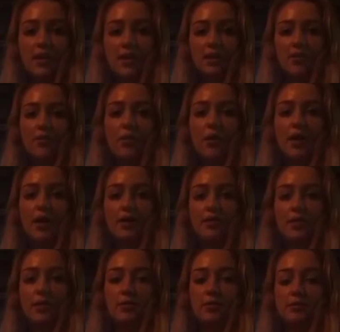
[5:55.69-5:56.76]
in quail
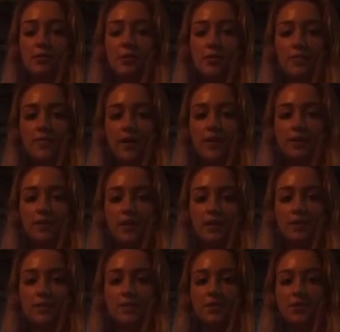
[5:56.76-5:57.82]
there was more effect at
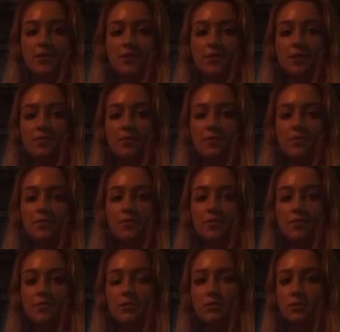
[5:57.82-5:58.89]
the first interval,
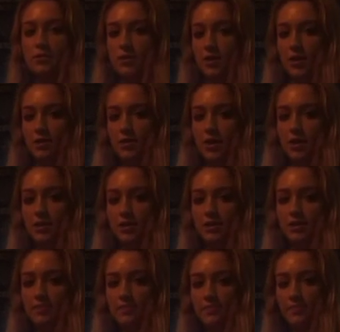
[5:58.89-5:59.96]
which was 30 minutes.